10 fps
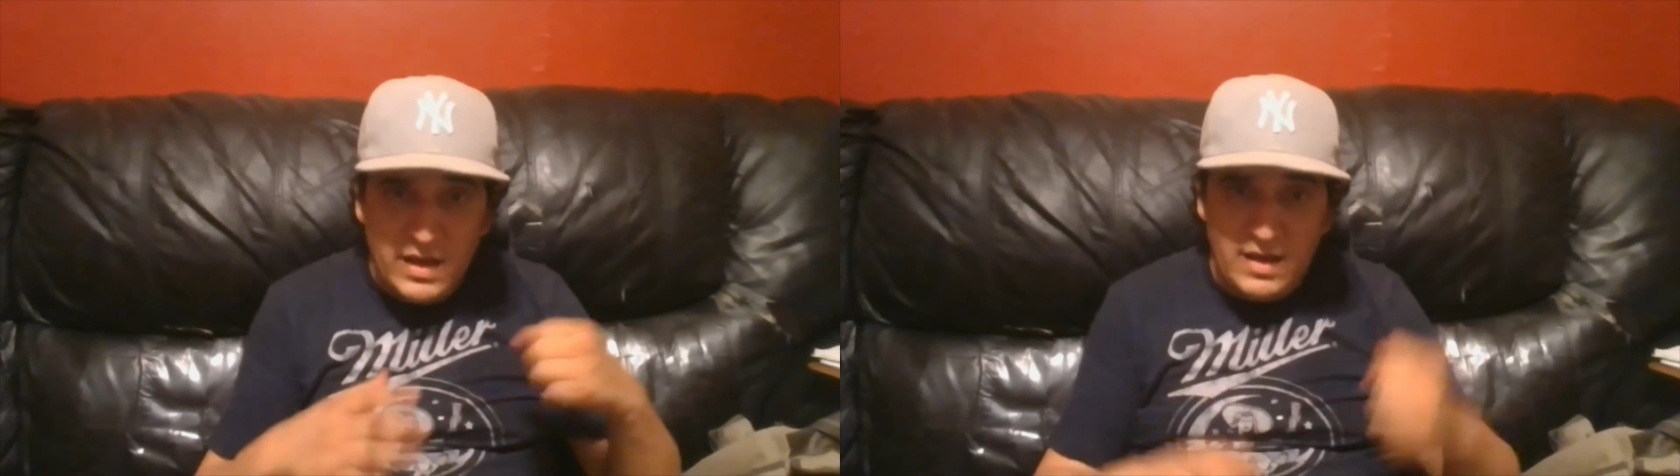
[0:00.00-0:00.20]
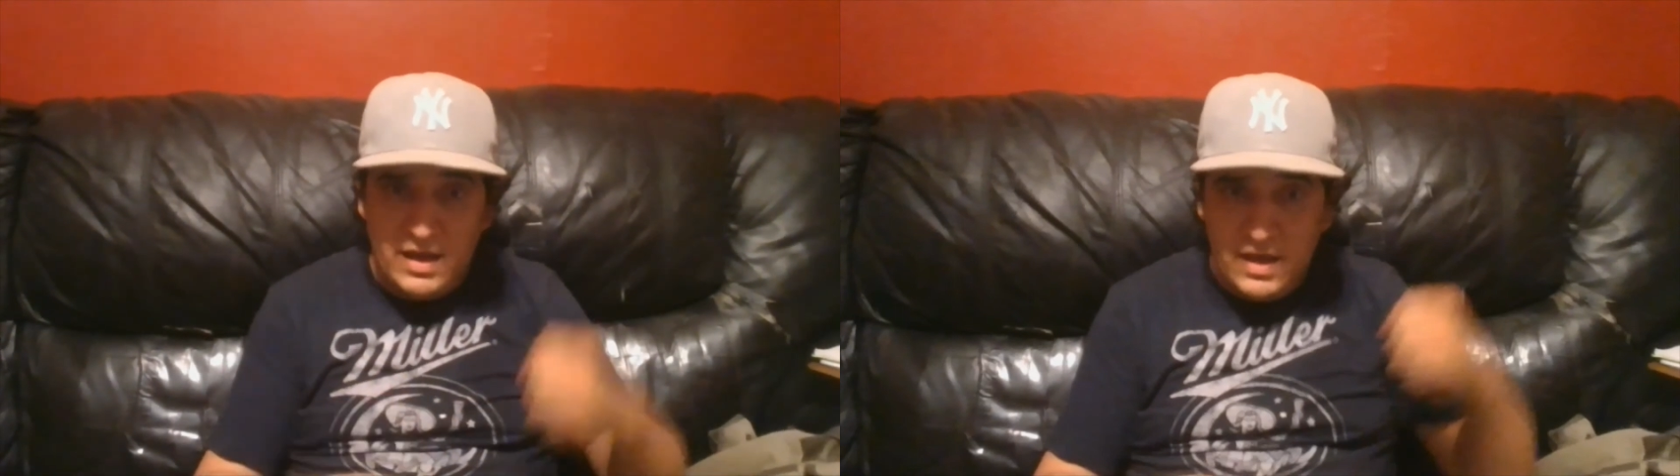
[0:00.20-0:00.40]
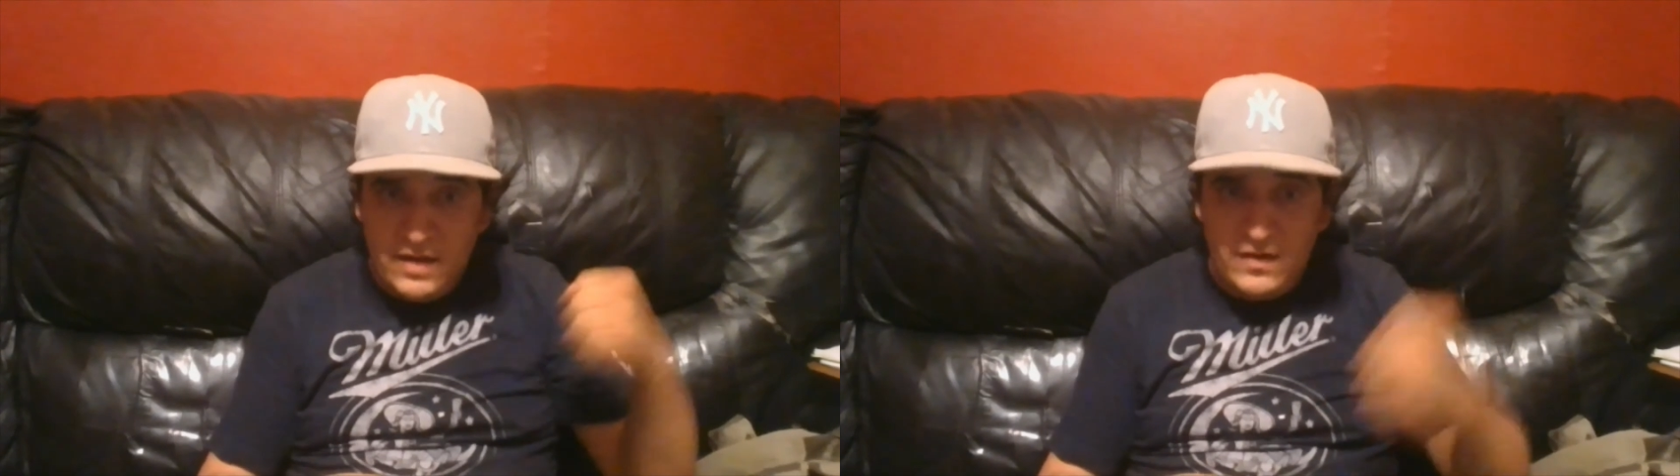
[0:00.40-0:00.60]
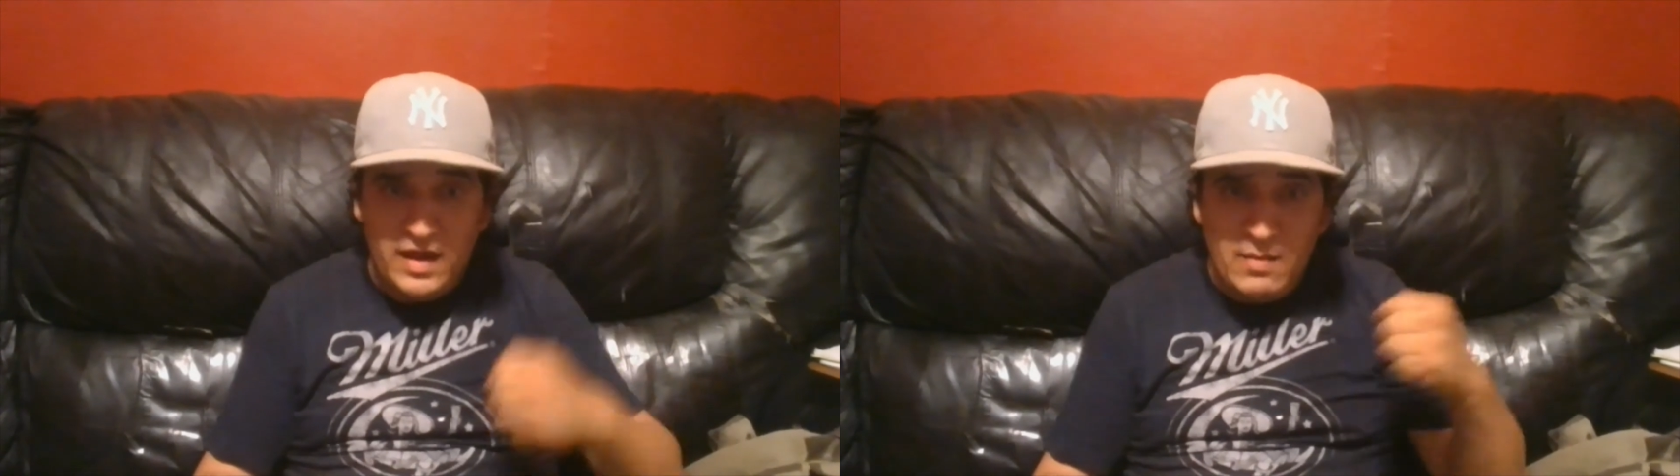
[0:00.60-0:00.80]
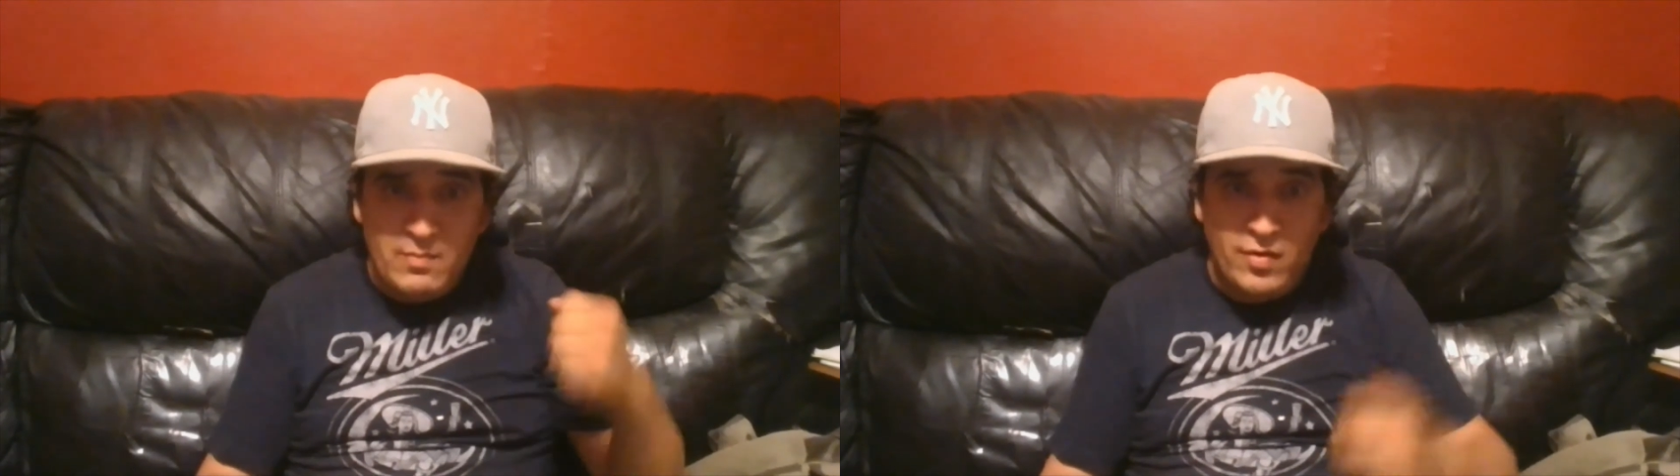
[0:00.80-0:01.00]
hitting
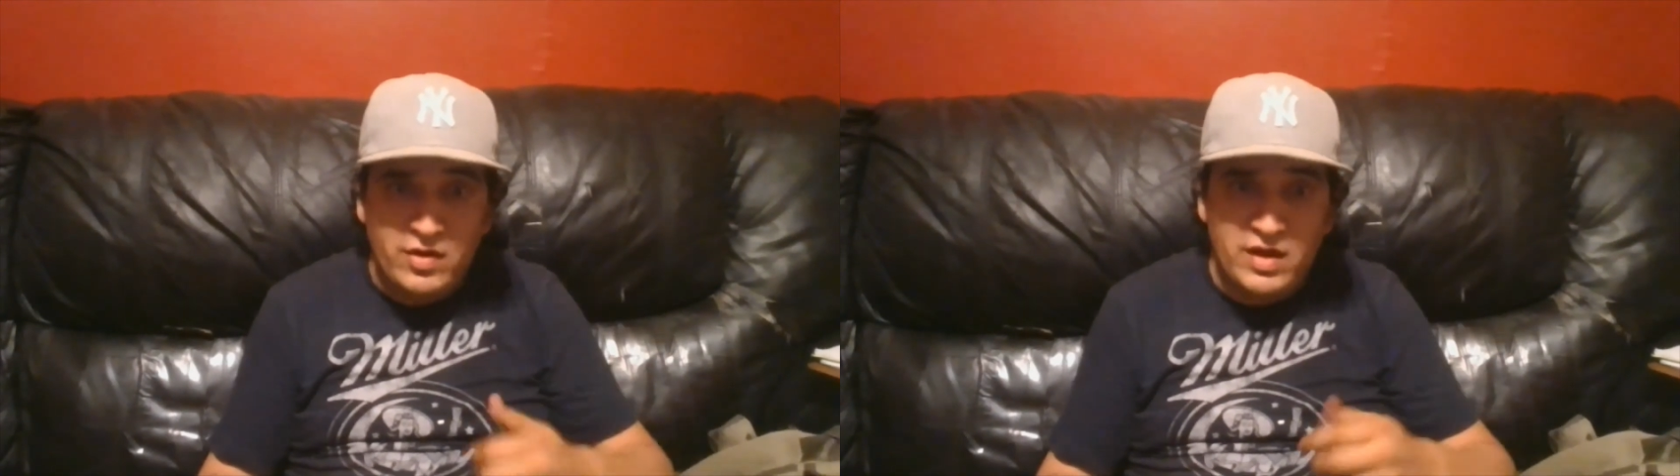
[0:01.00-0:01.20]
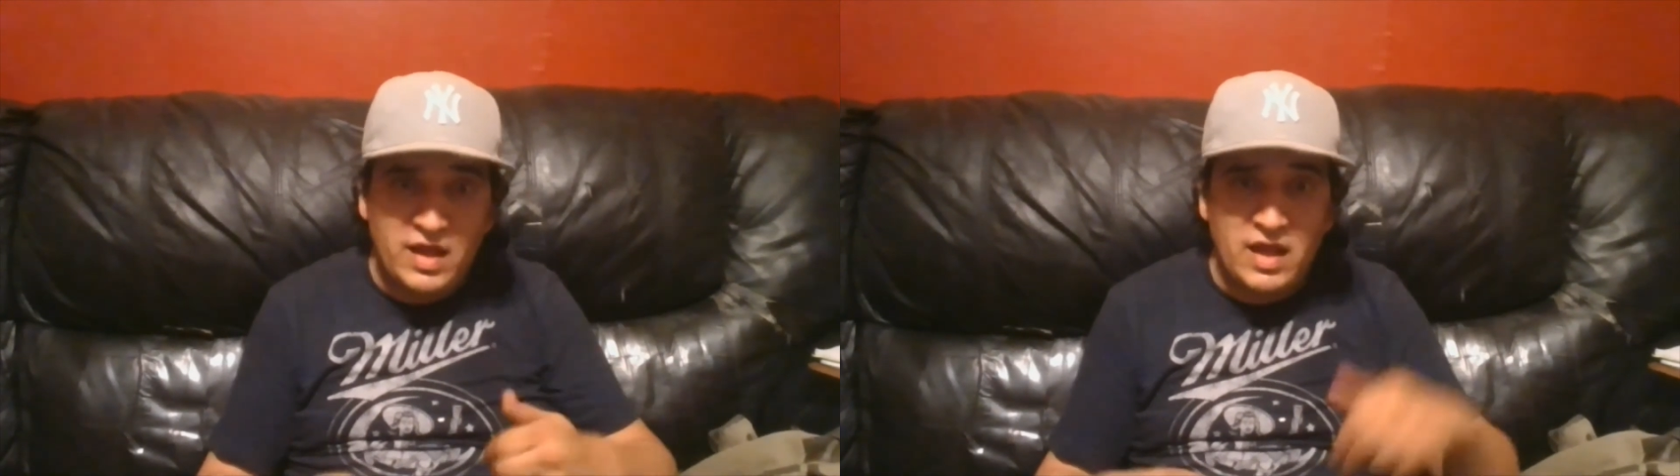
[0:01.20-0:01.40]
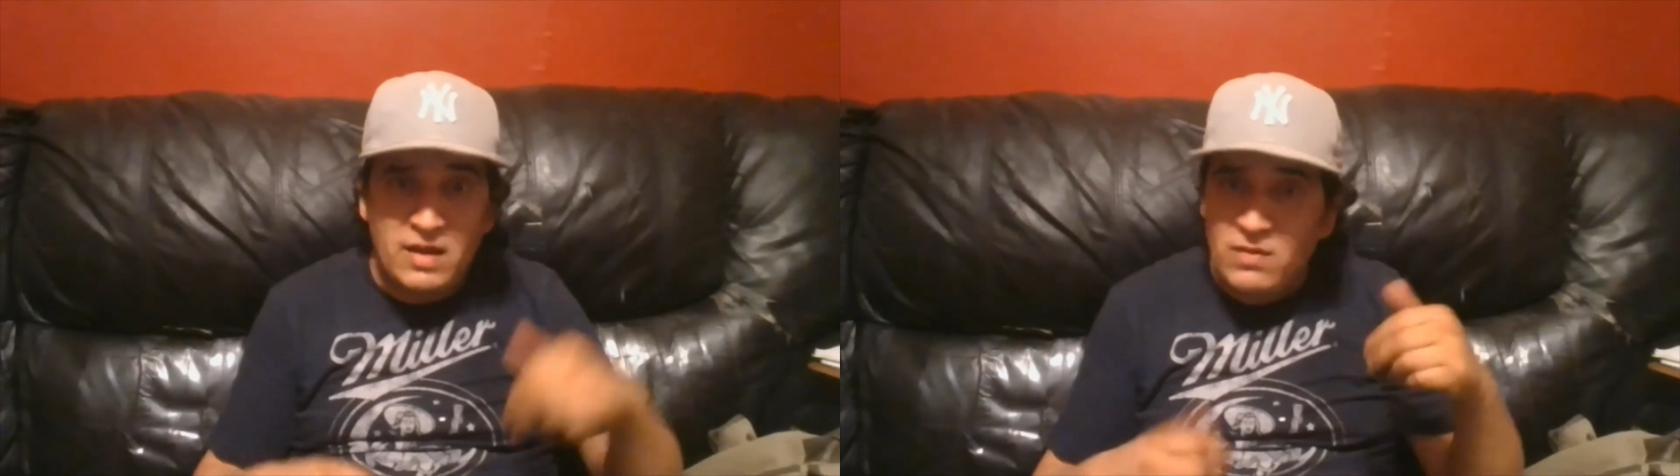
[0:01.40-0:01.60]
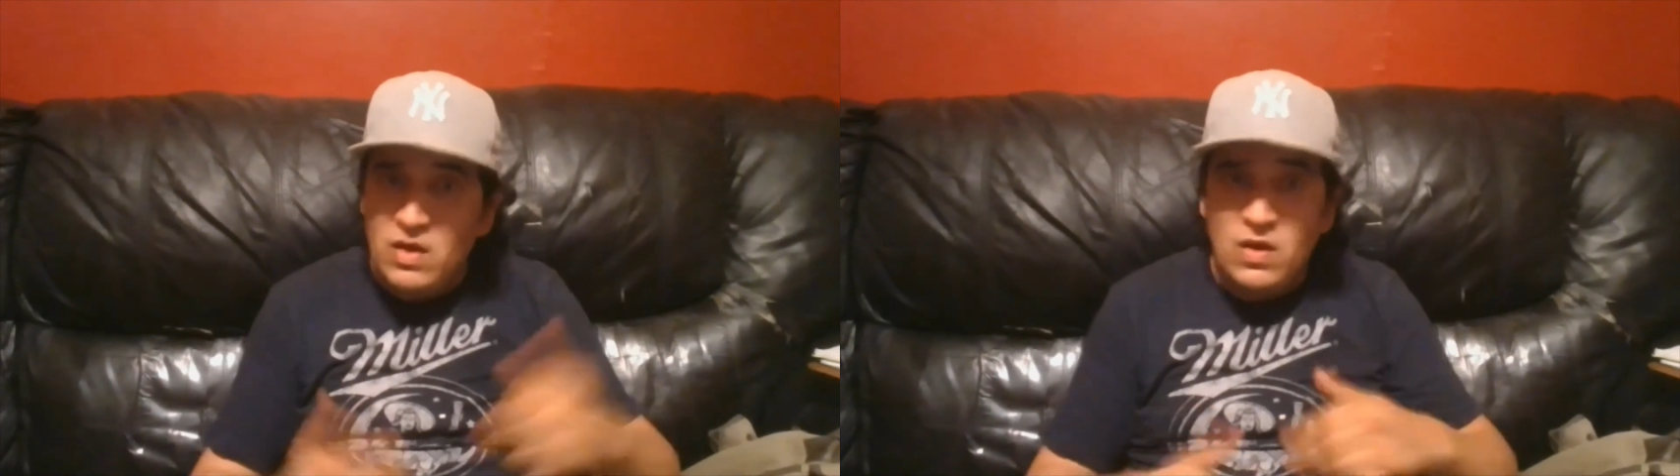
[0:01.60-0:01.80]
him, burning him,